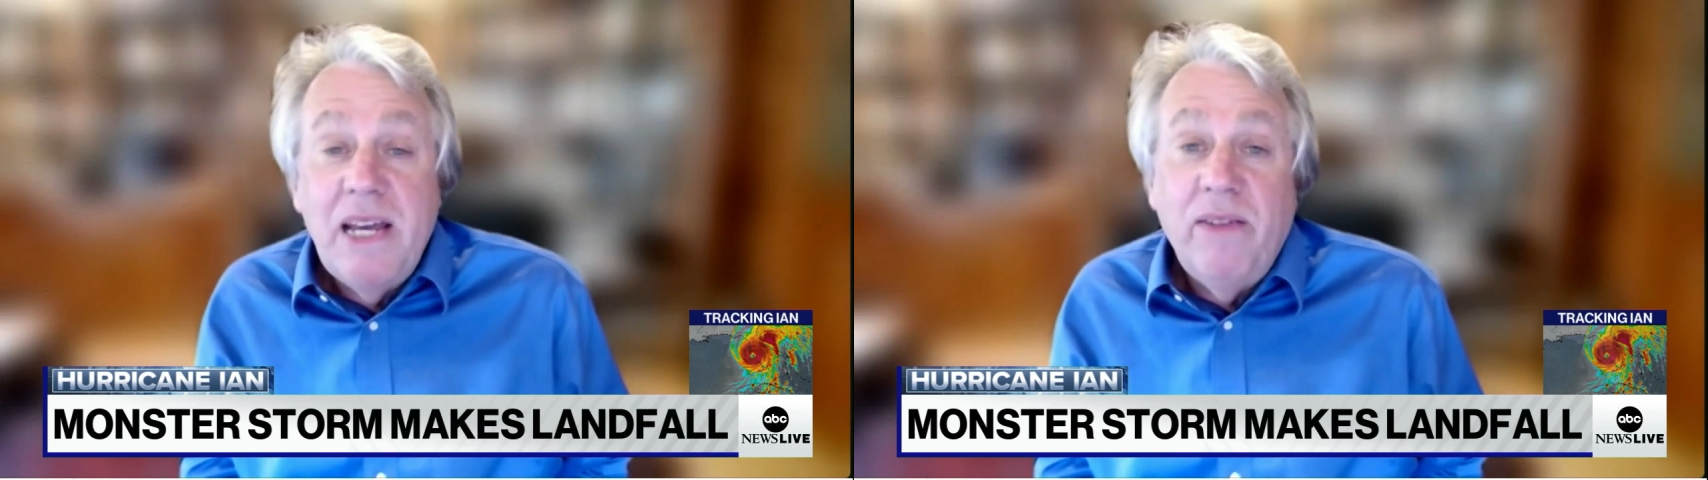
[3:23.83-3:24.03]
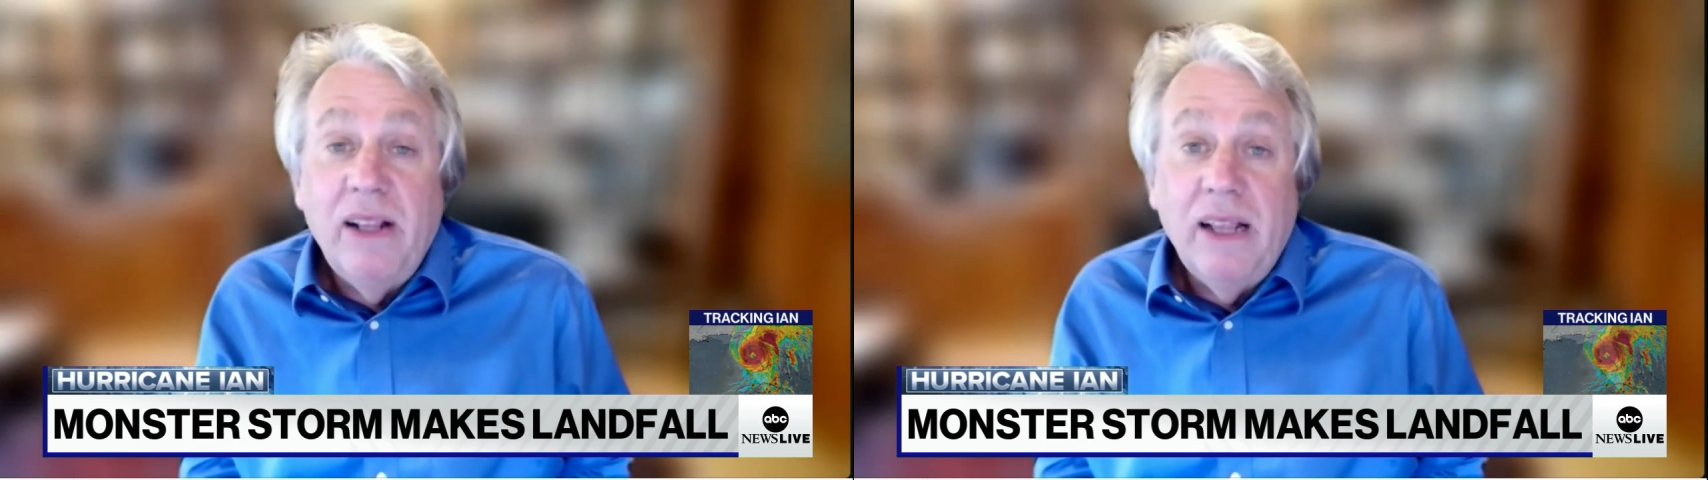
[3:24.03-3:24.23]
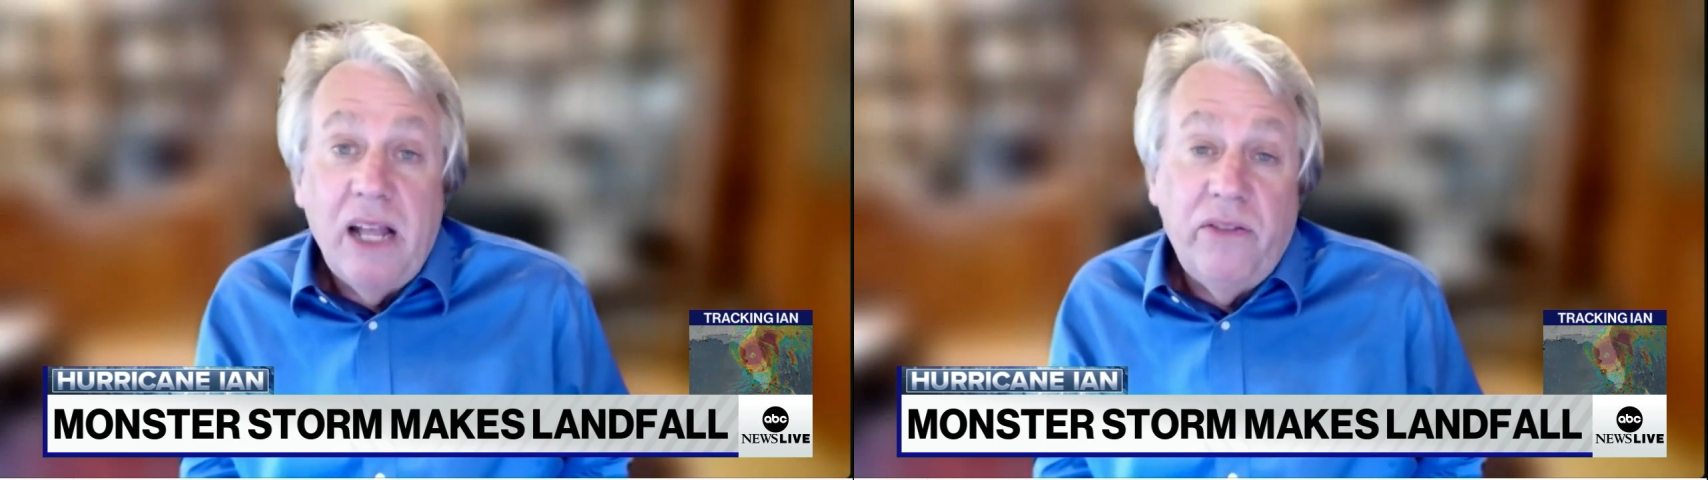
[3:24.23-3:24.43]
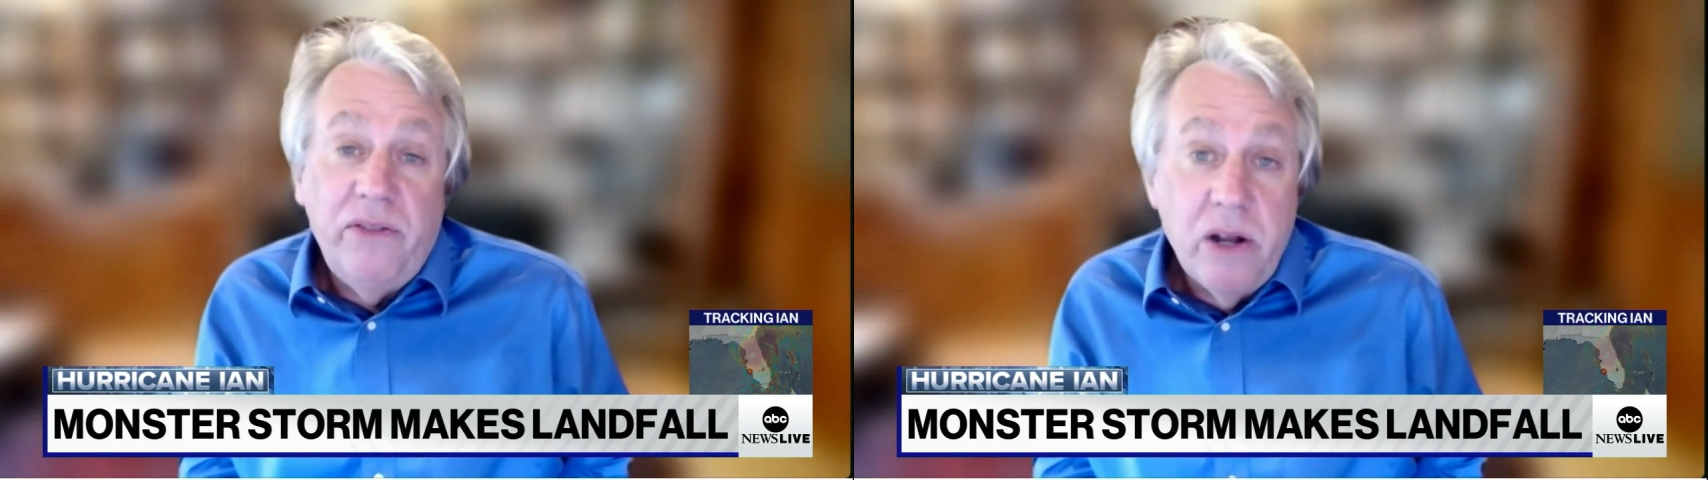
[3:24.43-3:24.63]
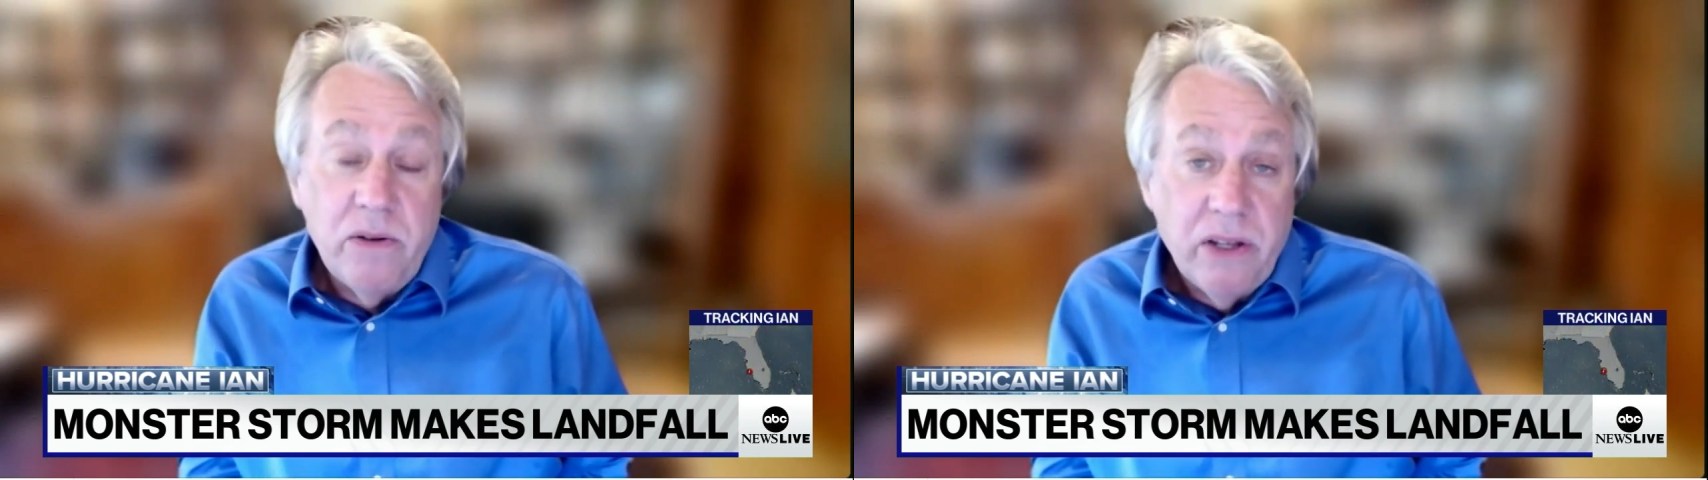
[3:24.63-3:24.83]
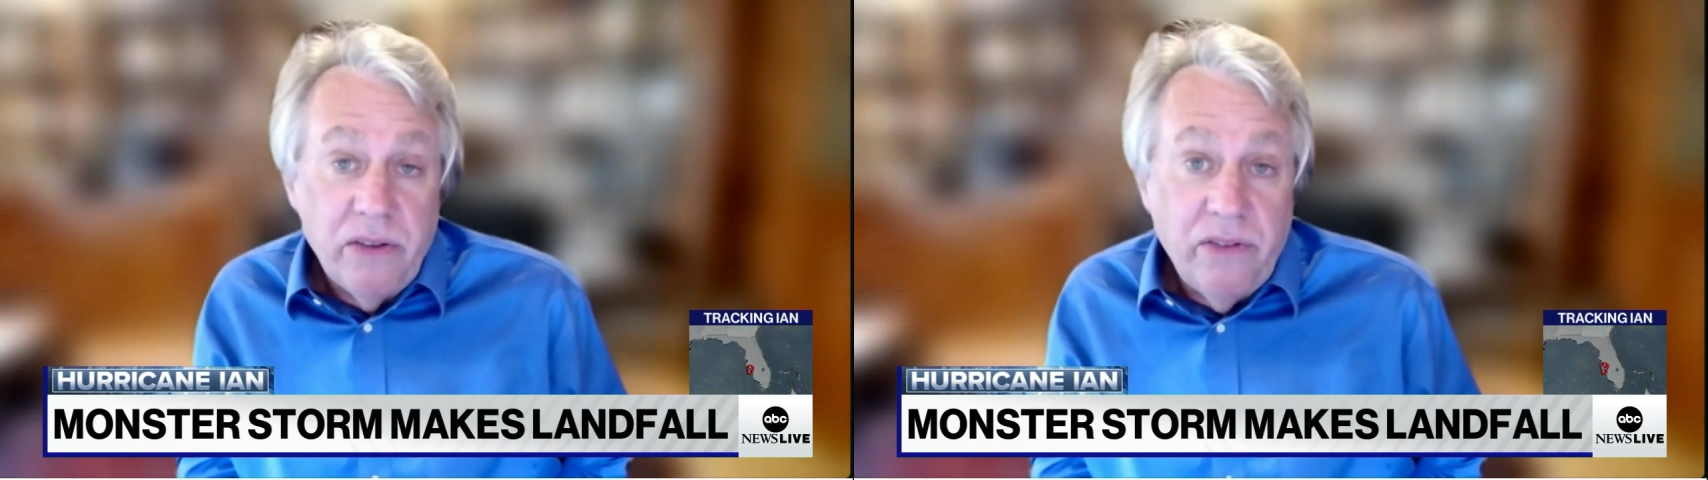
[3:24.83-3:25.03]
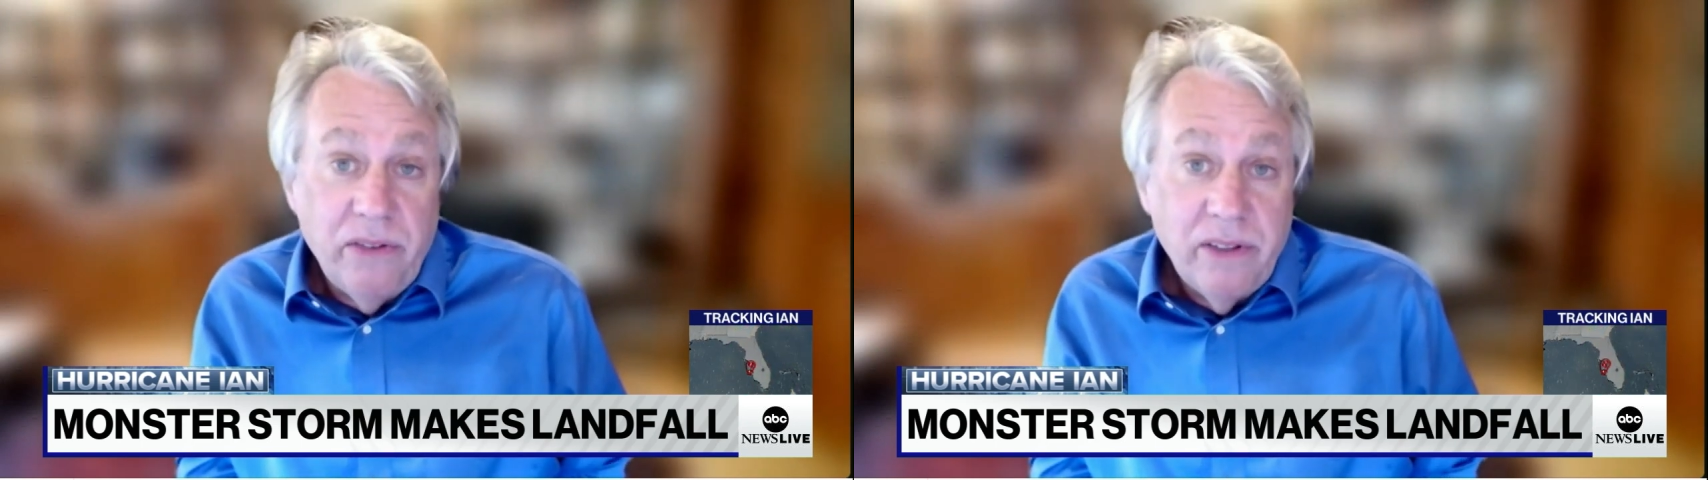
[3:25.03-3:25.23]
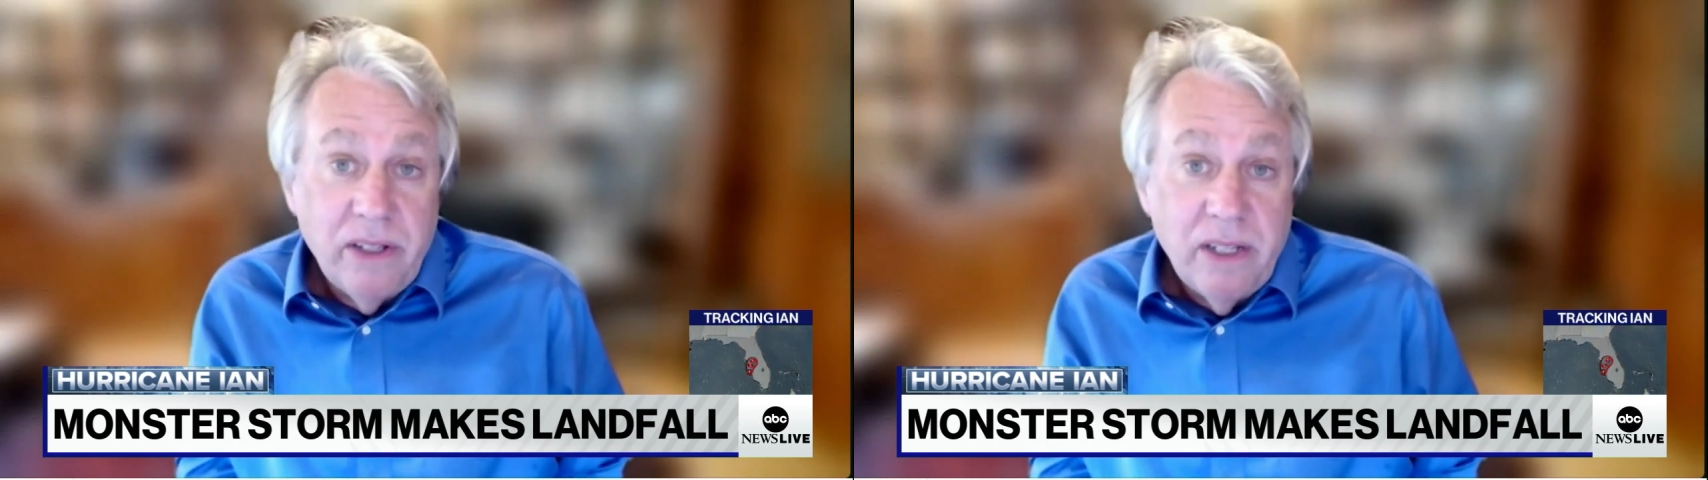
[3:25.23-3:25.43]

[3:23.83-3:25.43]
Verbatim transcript: given less notice